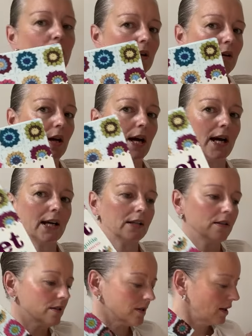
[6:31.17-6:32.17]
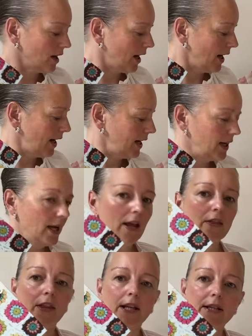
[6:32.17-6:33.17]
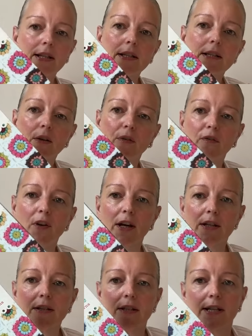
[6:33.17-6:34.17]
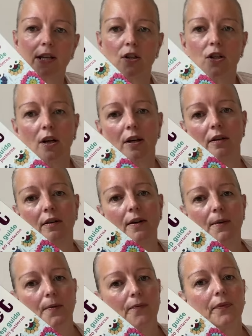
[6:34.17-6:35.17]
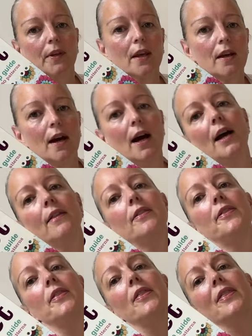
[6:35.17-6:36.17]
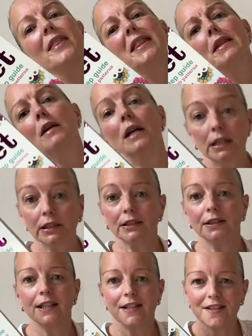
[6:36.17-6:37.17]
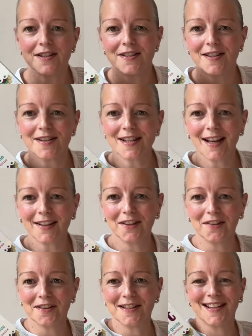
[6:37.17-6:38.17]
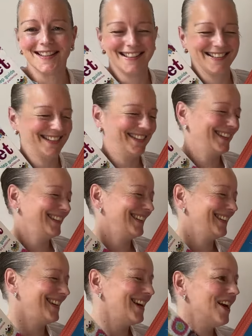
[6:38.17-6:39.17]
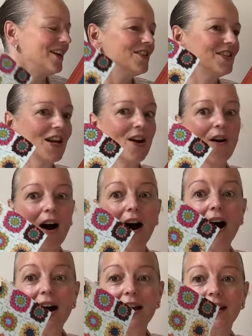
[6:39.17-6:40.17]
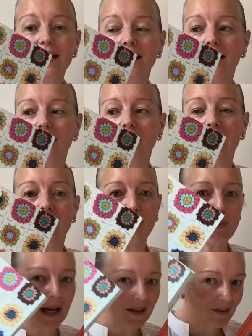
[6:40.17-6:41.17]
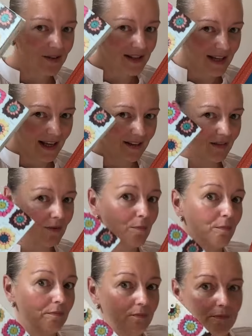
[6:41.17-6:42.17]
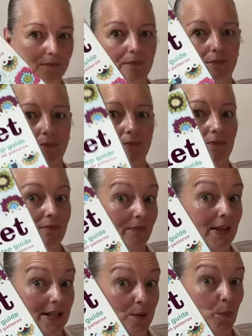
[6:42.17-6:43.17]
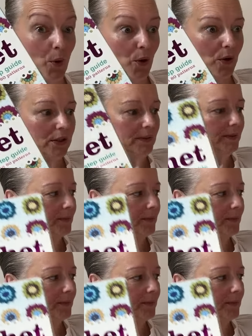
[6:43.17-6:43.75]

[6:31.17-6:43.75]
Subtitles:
one, and this is the first edition, and this is the second. So I have patterns in this book.